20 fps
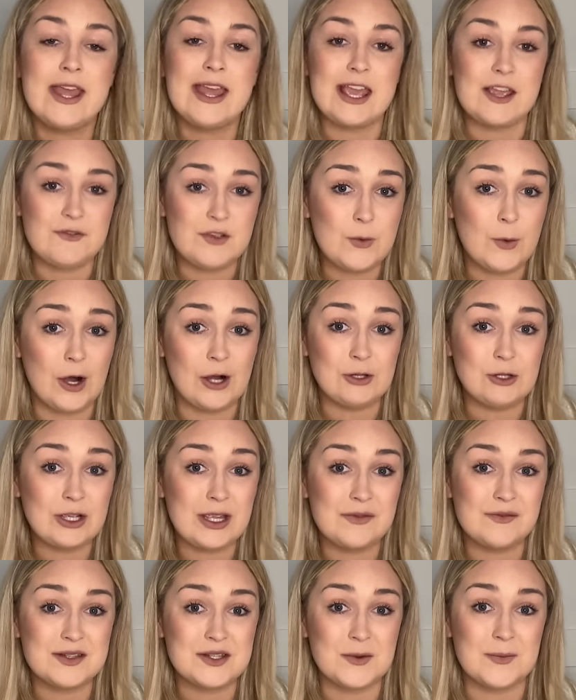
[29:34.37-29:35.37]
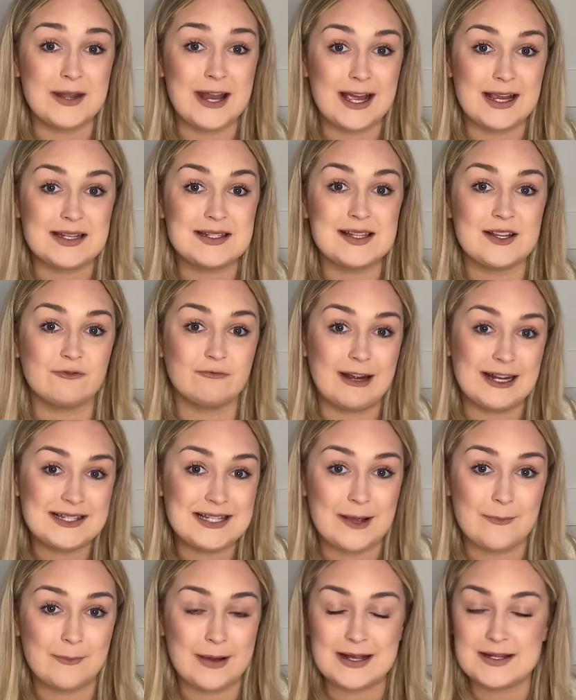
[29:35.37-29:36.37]
if you are looking for some nice
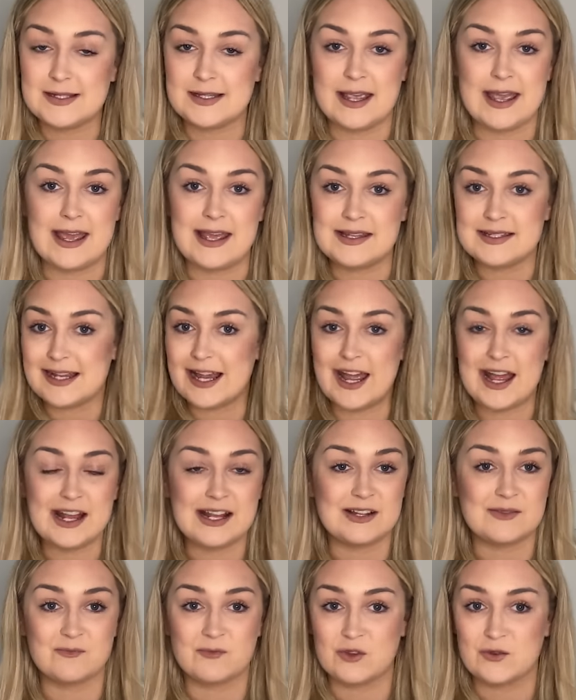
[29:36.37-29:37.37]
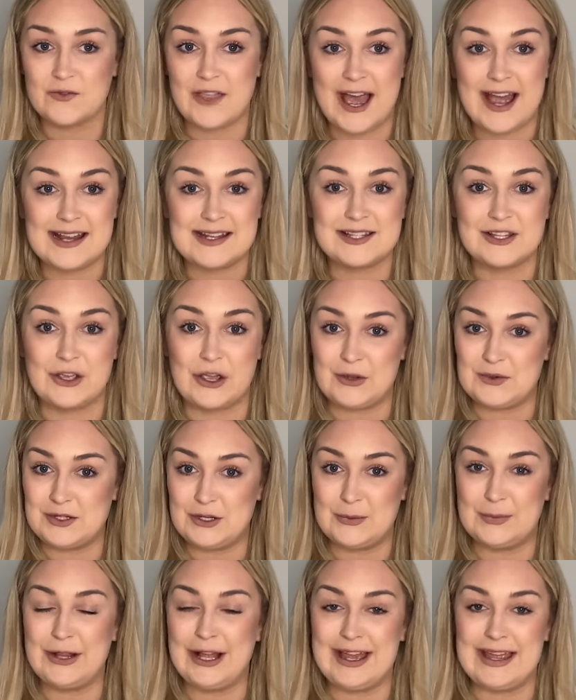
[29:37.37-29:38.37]
rattan baskets, that is the
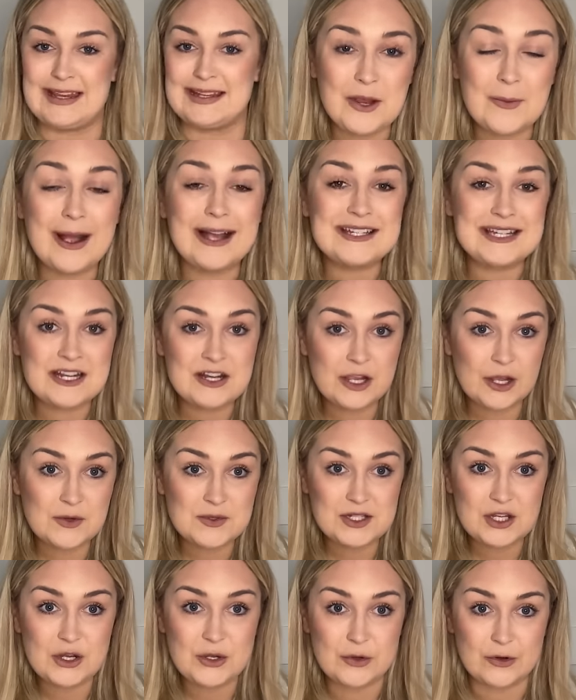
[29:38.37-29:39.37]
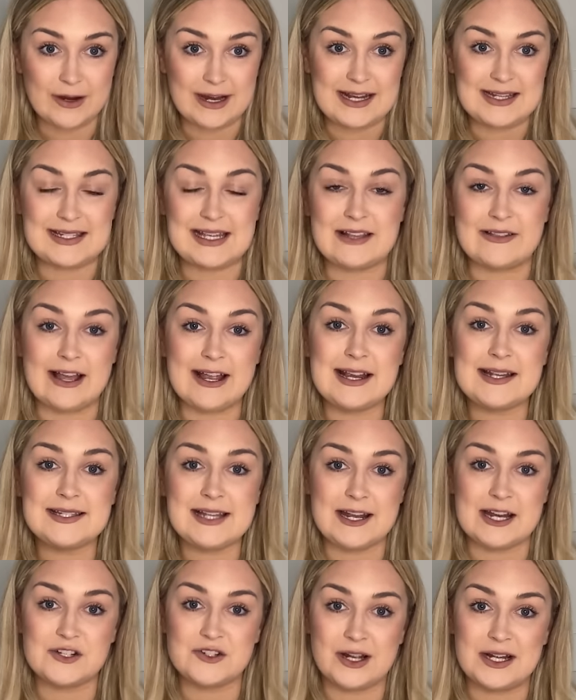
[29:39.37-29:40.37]
go-to place. I didn't go too crazy. Like I
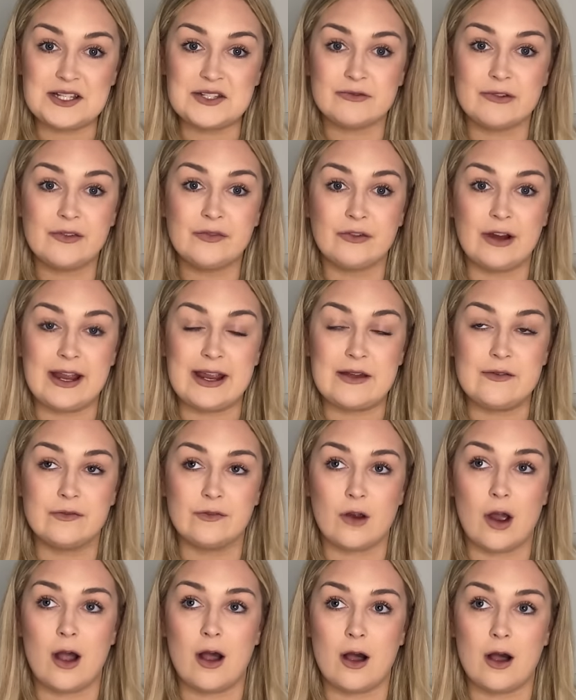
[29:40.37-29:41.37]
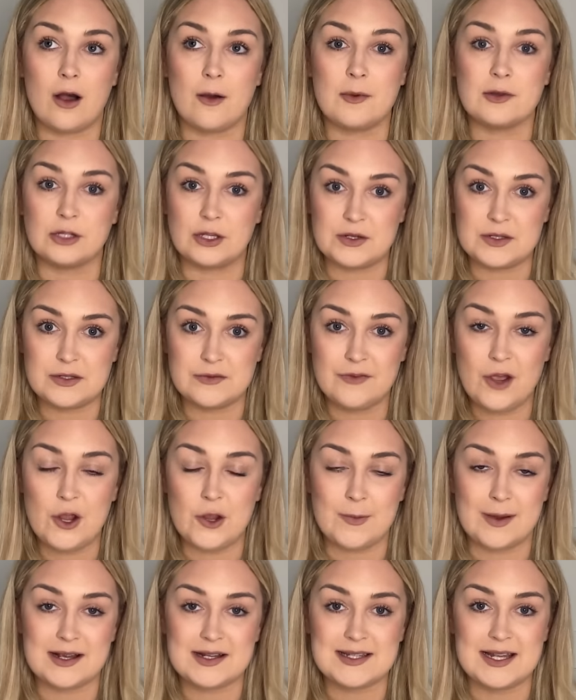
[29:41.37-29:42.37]
said, I tried to refrain from loads of
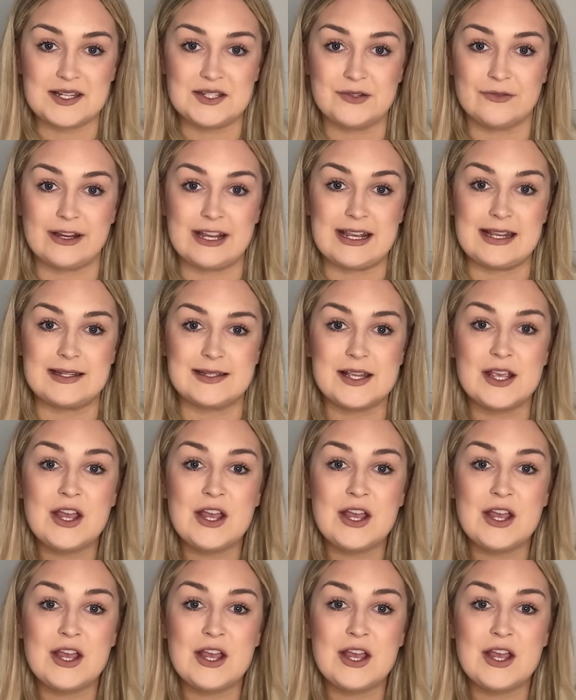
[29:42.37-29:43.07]
home accessories.